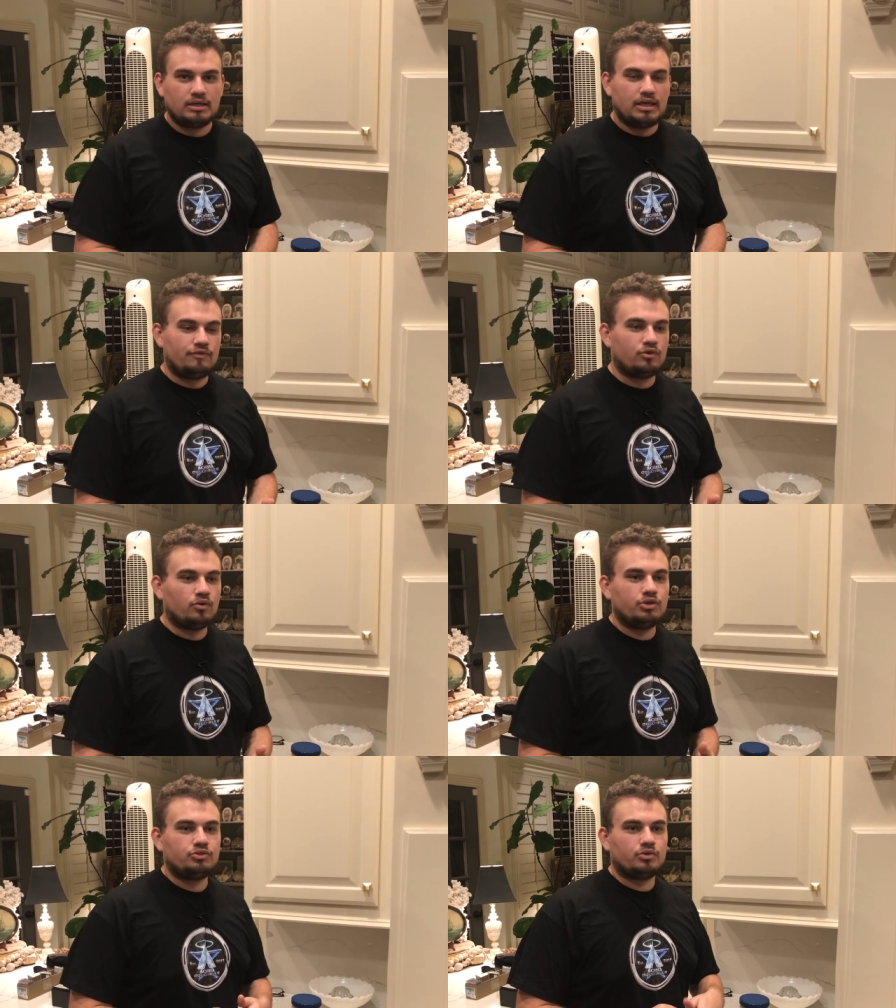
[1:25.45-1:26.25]
If you're
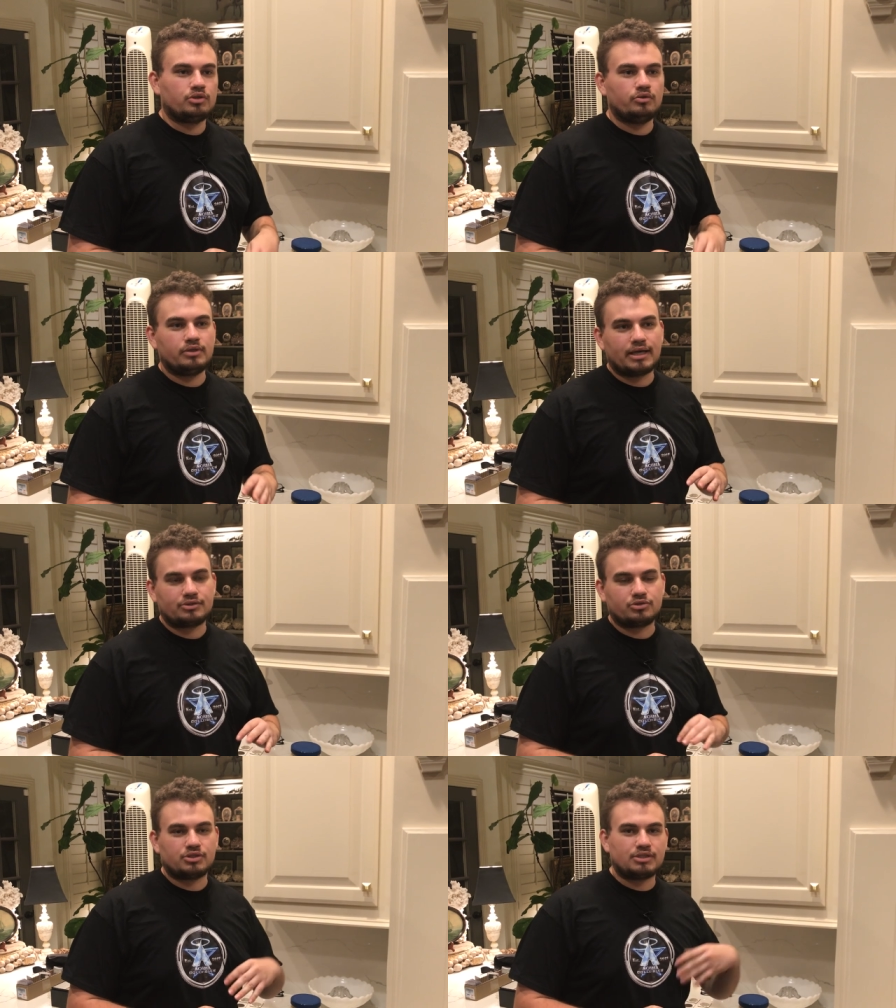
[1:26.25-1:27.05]
going to include an
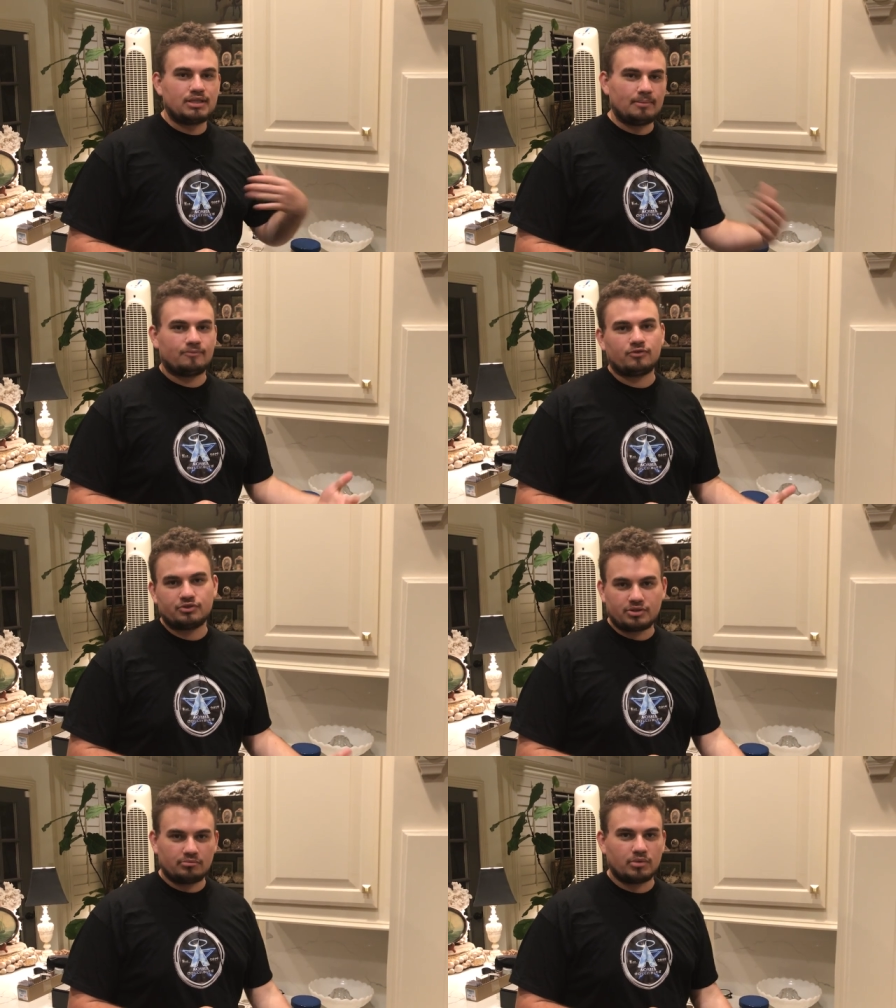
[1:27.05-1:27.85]
extra step for
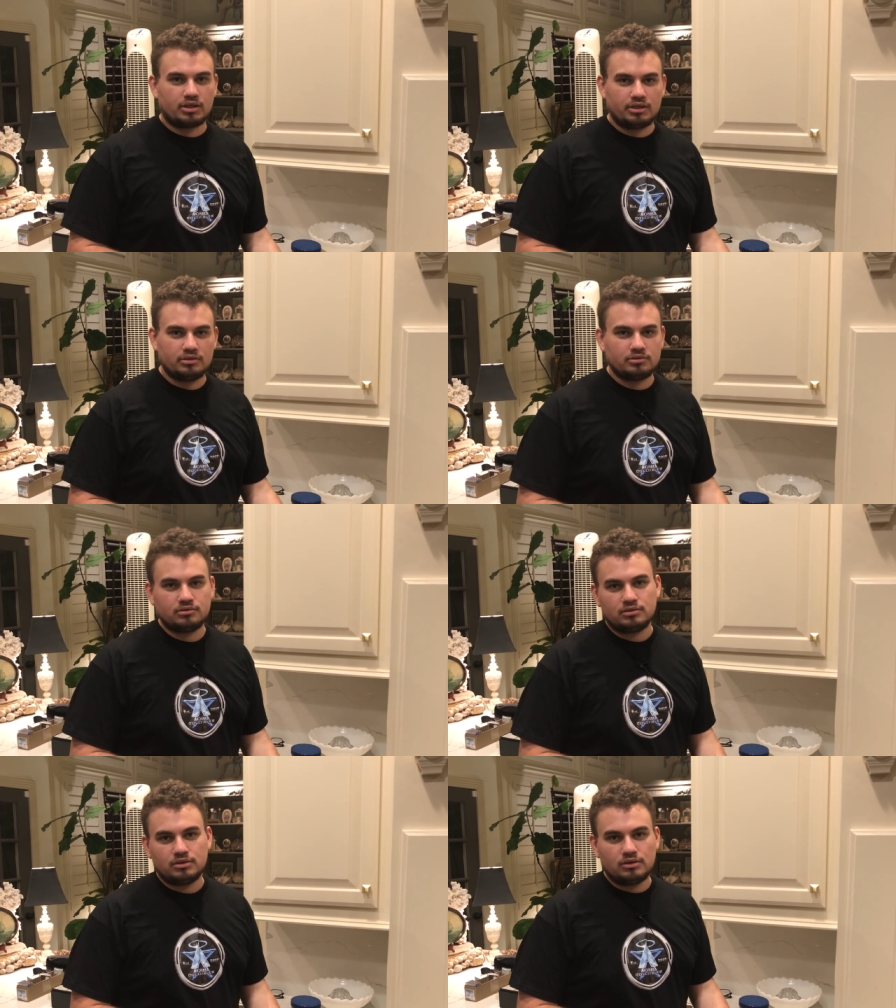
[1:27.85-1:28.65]
somebody
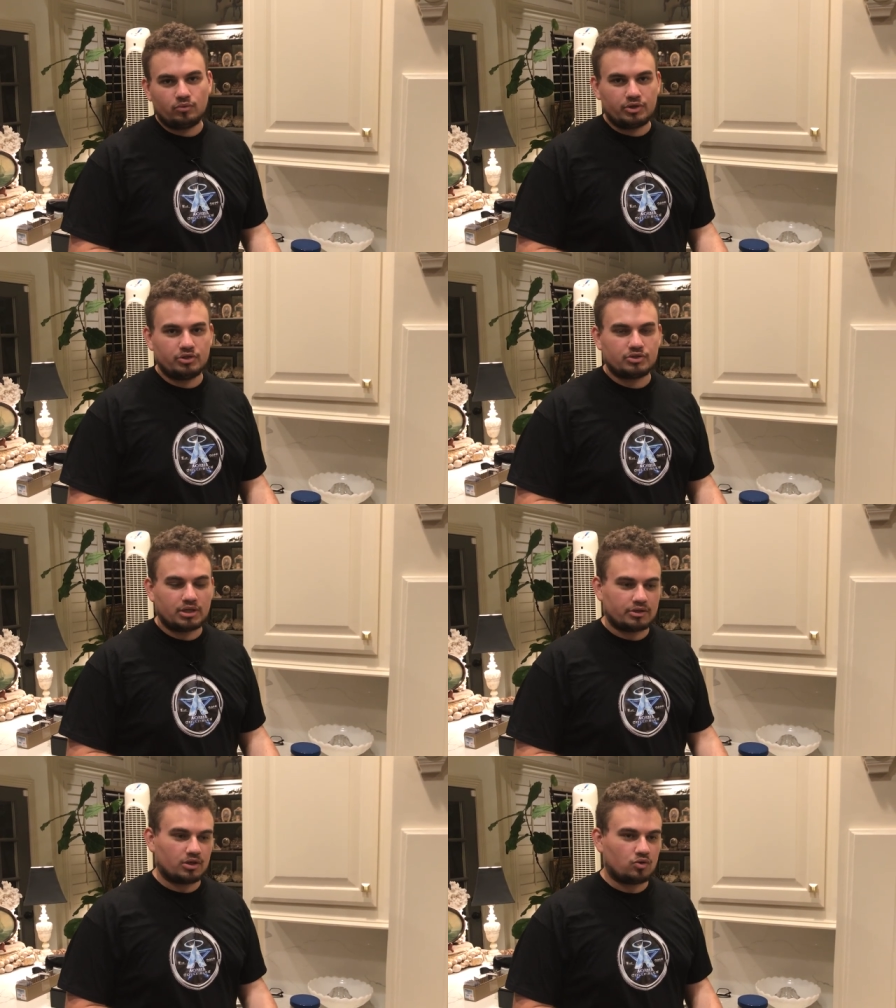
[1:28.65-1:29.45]
when you're
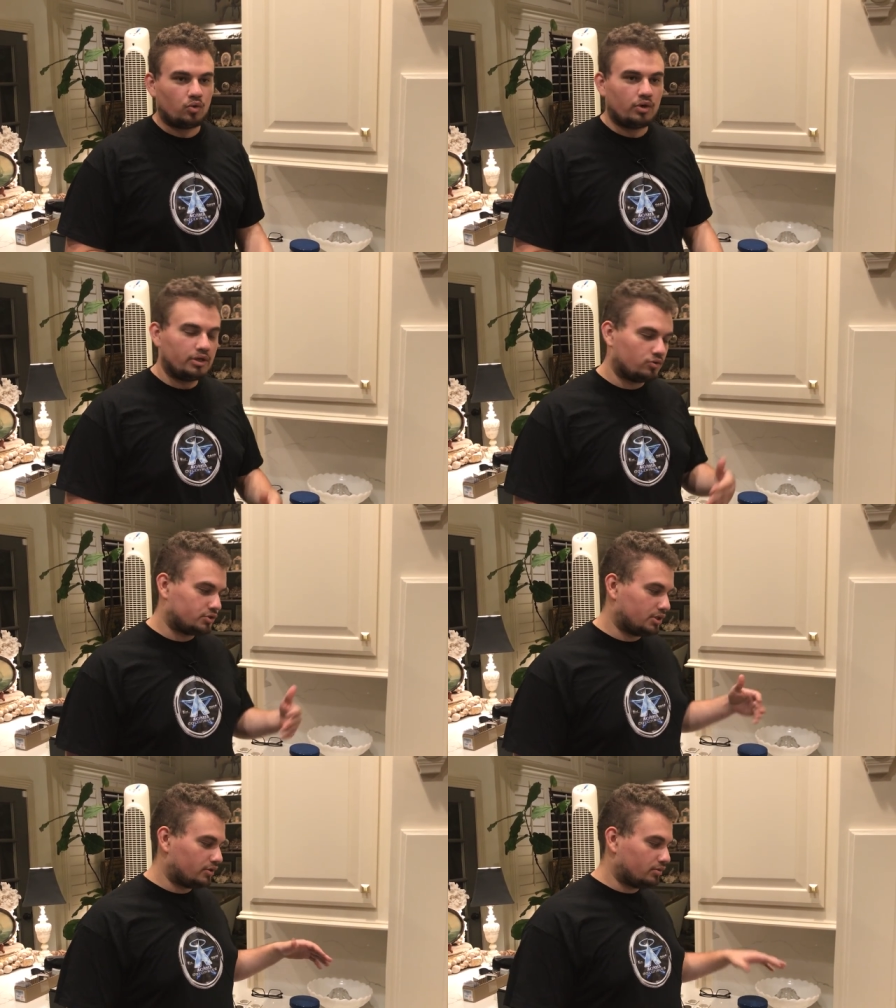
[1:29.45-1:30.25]
selling a coin or
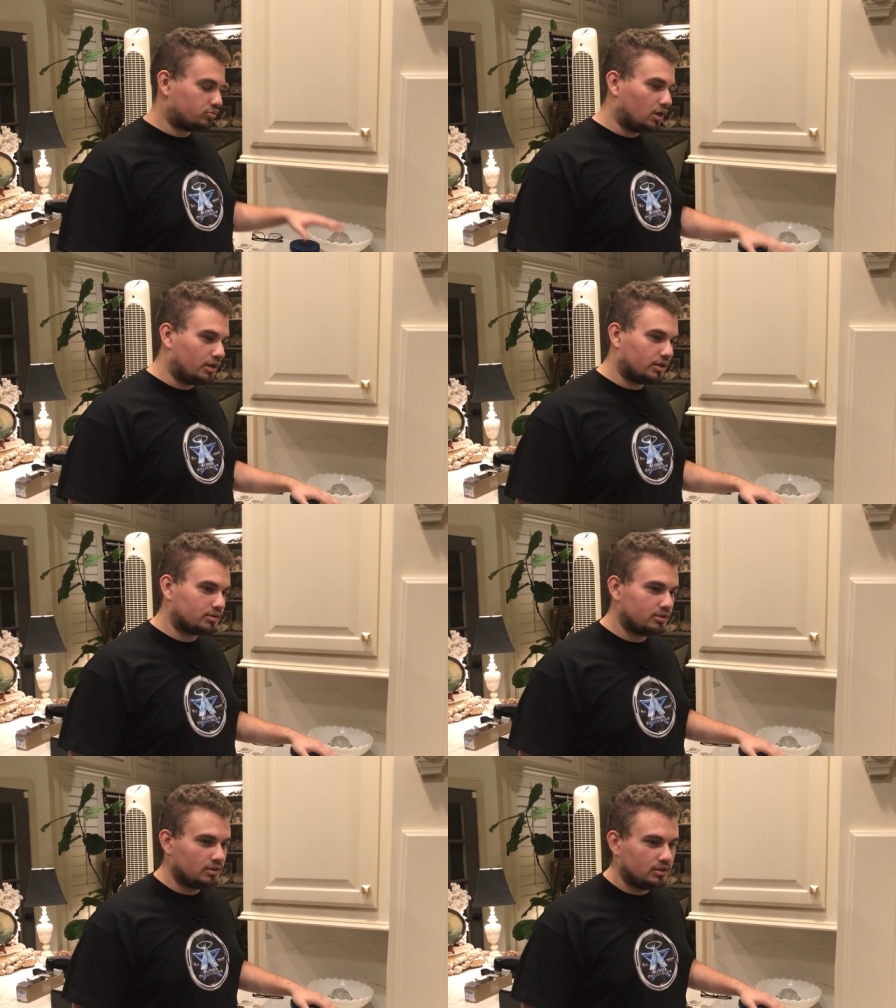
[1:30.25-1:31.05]
selling a product,